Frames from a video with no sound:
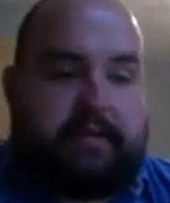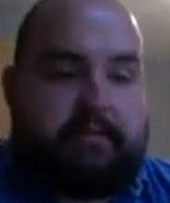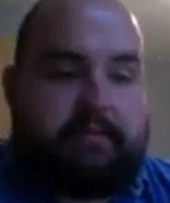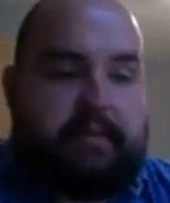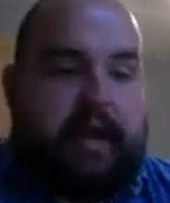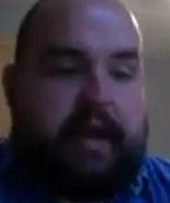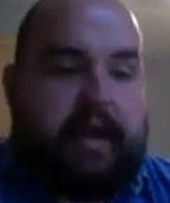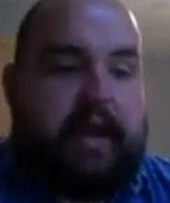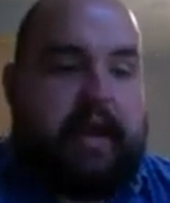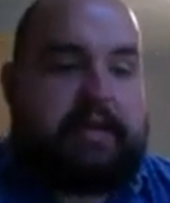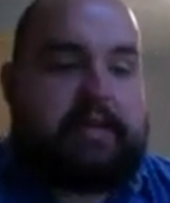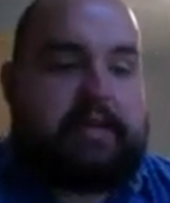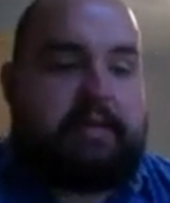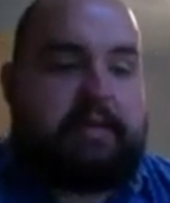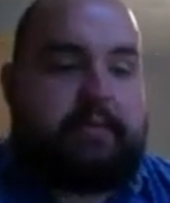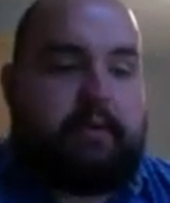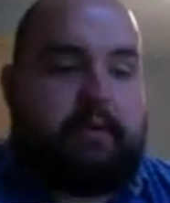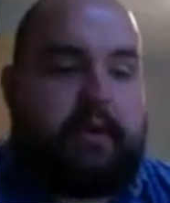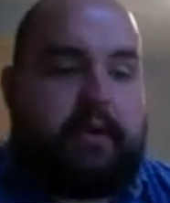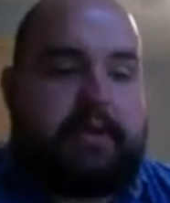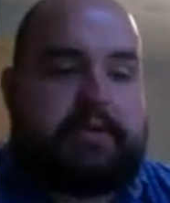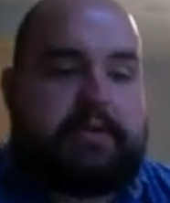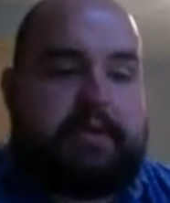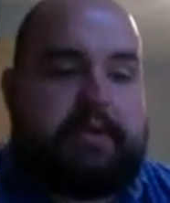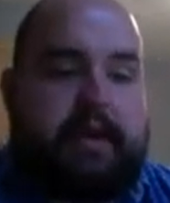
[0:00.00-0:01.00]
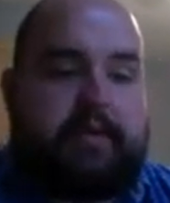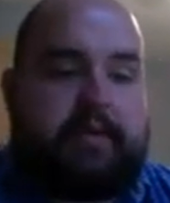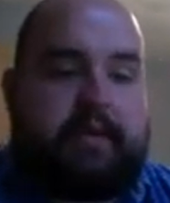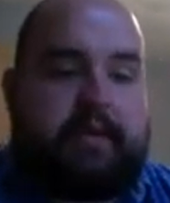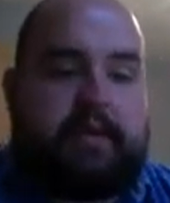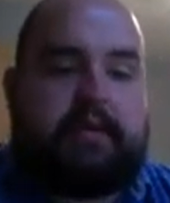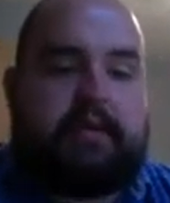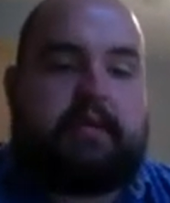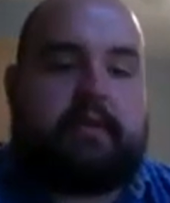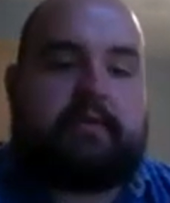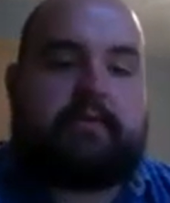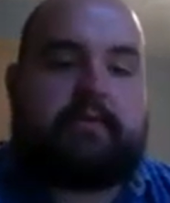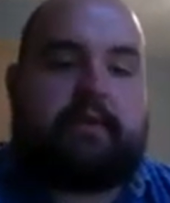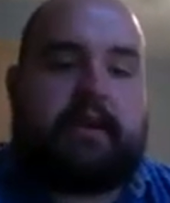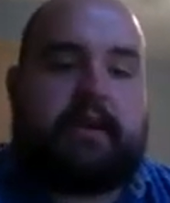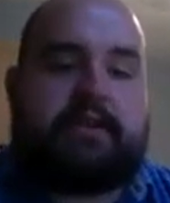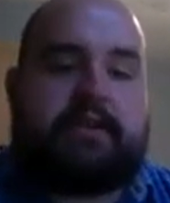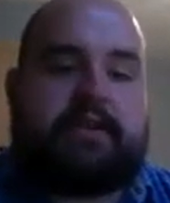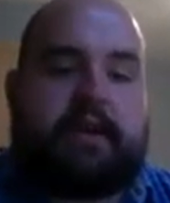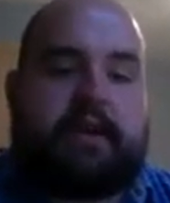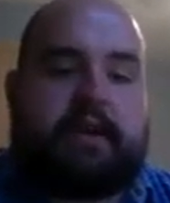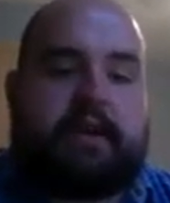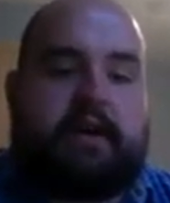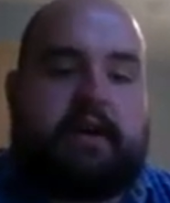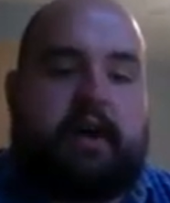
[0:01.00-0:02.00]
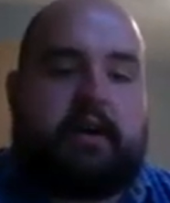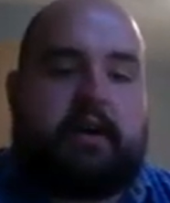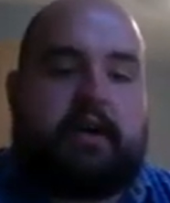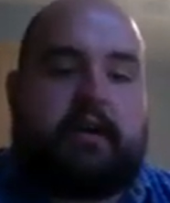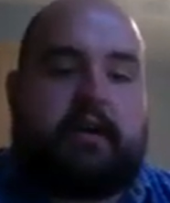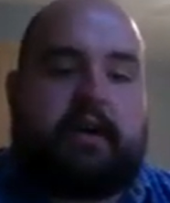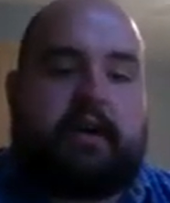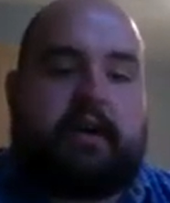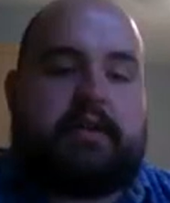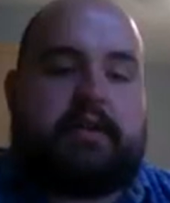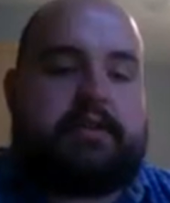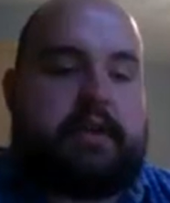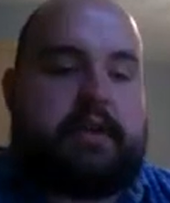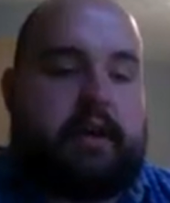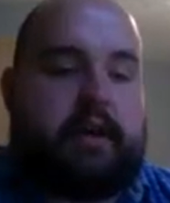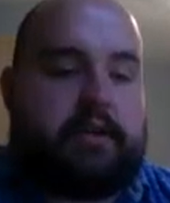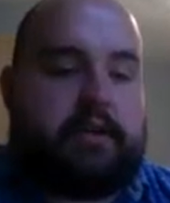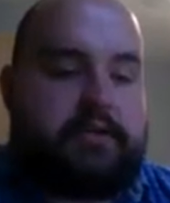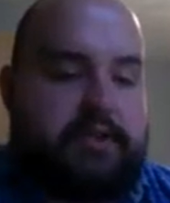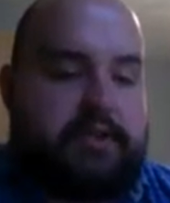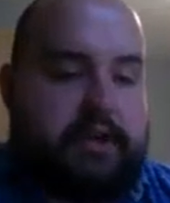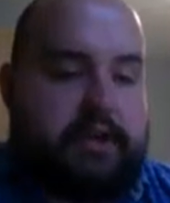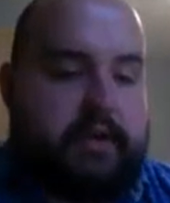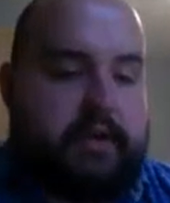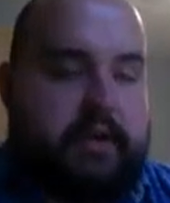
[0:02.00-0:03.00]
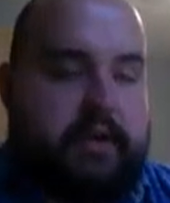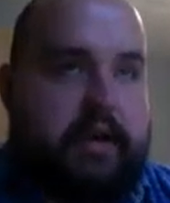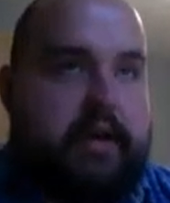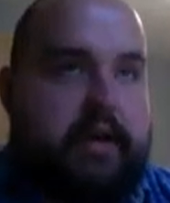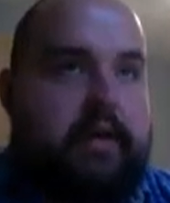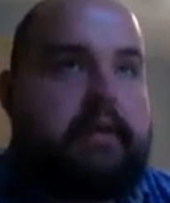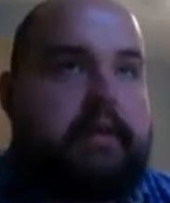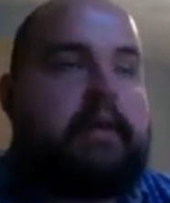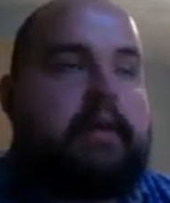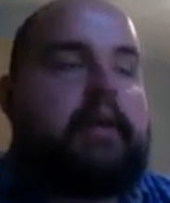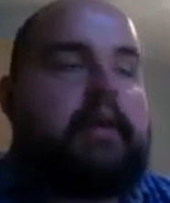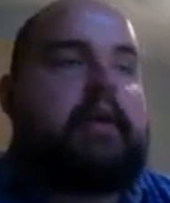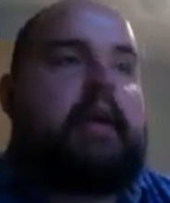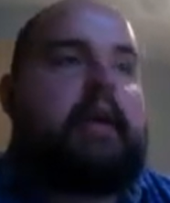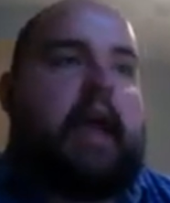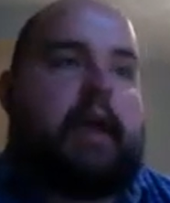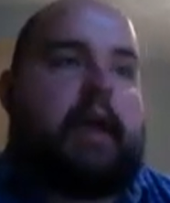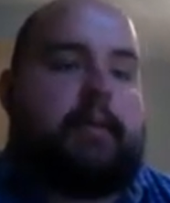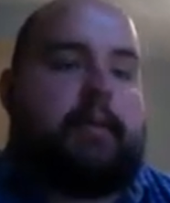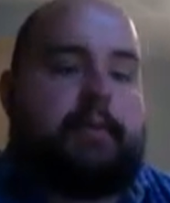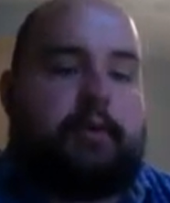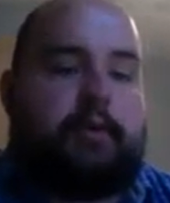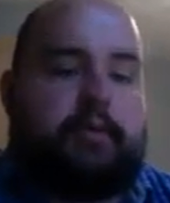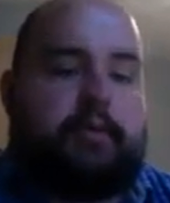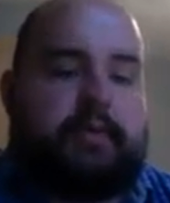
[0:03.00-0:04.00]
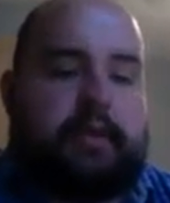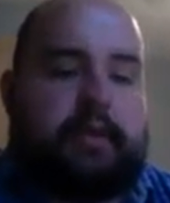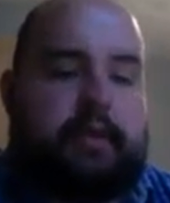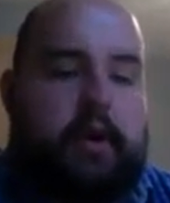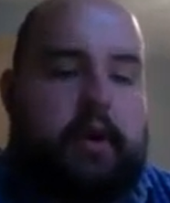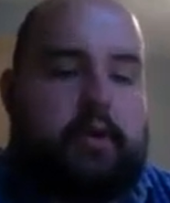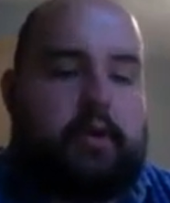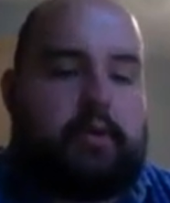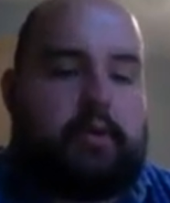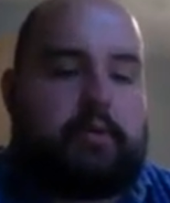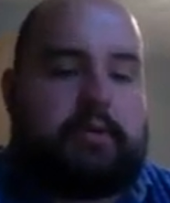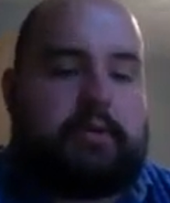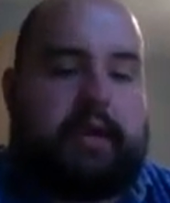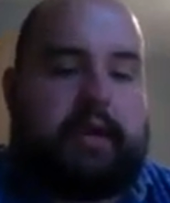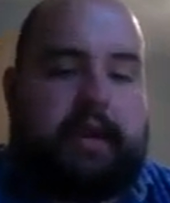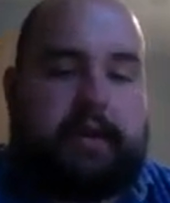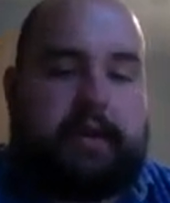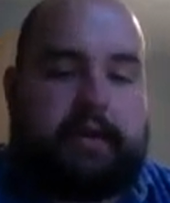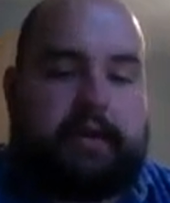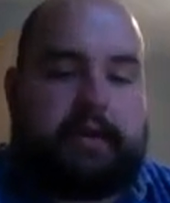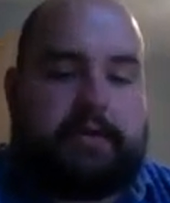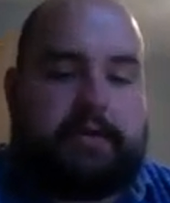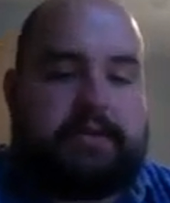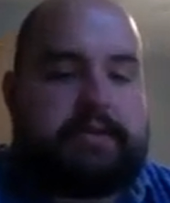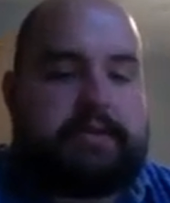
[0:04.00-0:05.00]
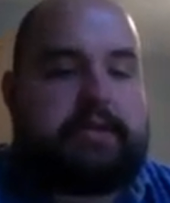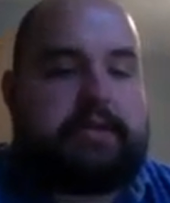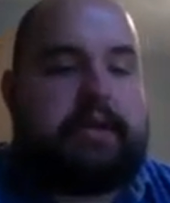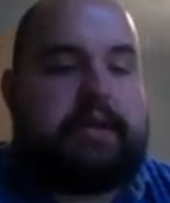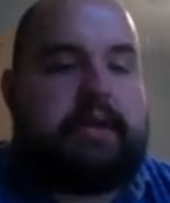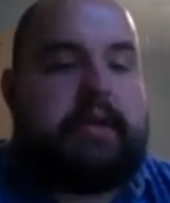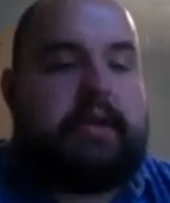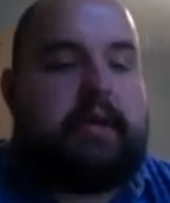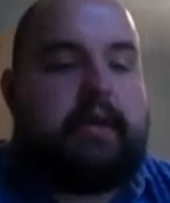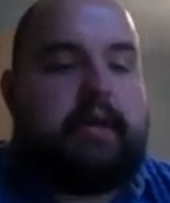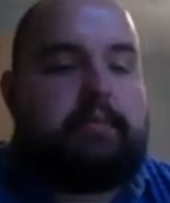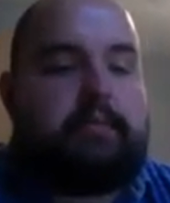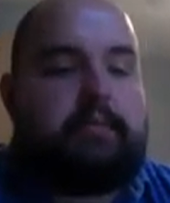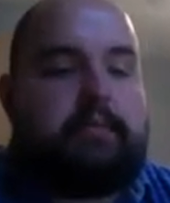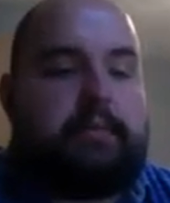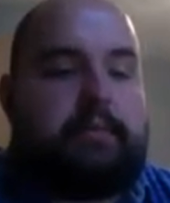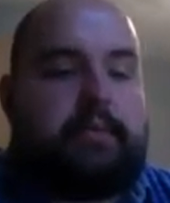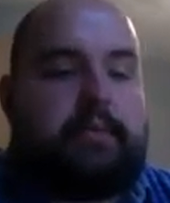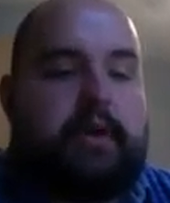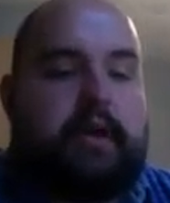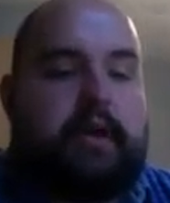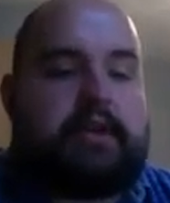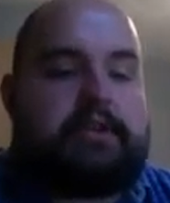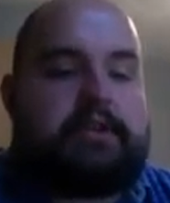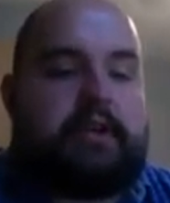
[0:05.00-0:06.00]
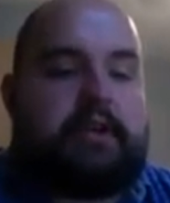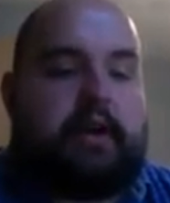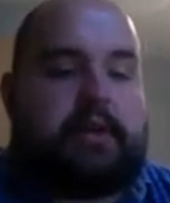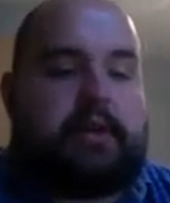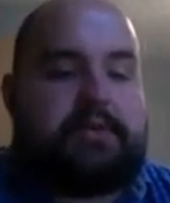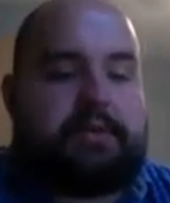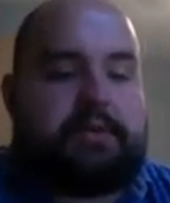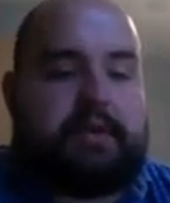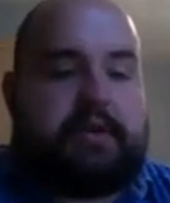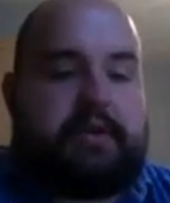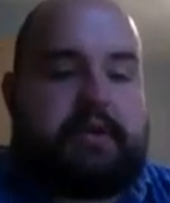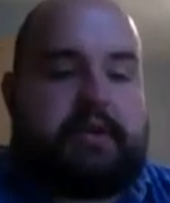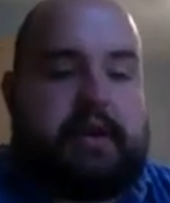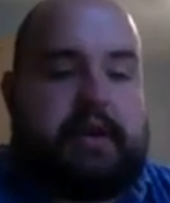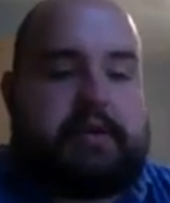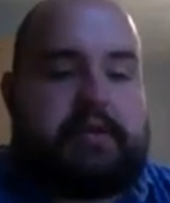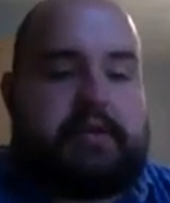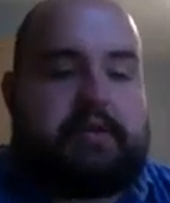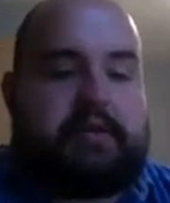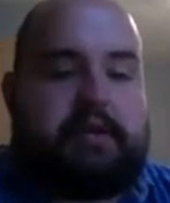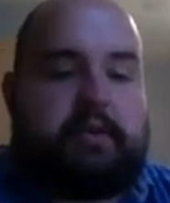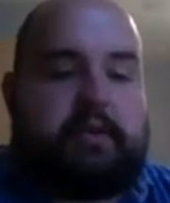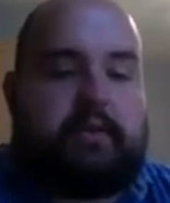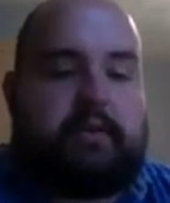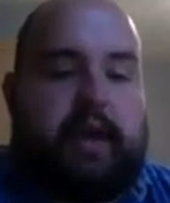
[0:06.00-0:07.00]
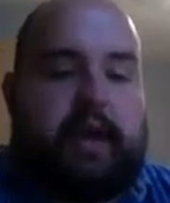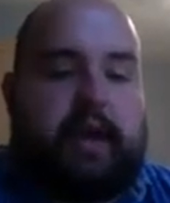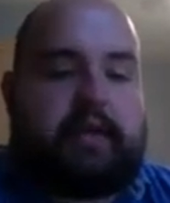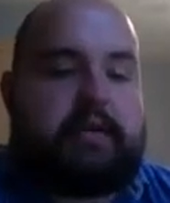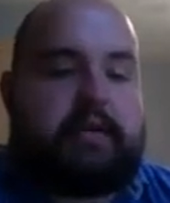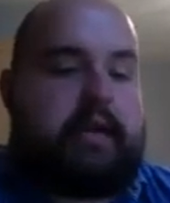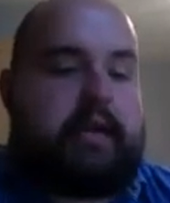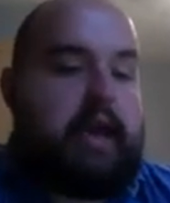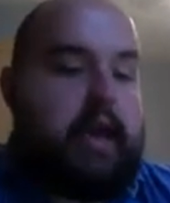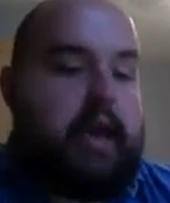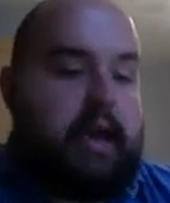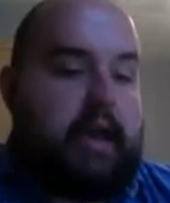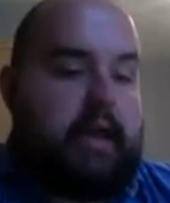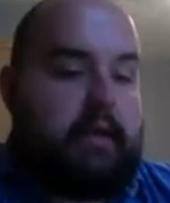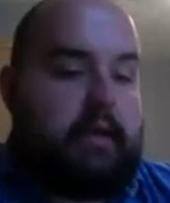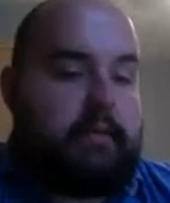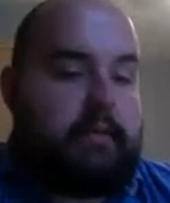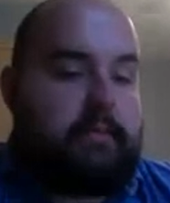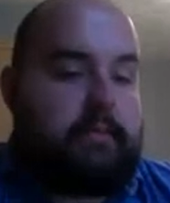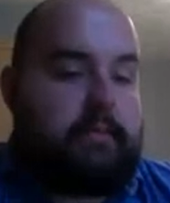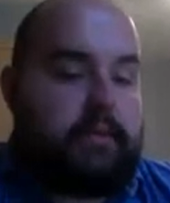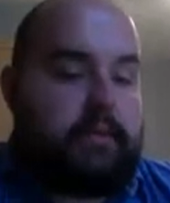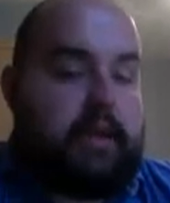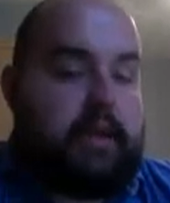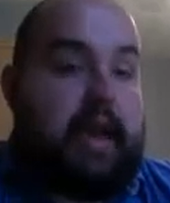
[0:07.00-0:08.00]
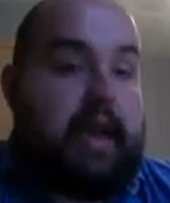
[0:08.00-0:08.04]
By 1847, the French had conquered Algeria and removed the local leaders. The British had also conducted the Great Game,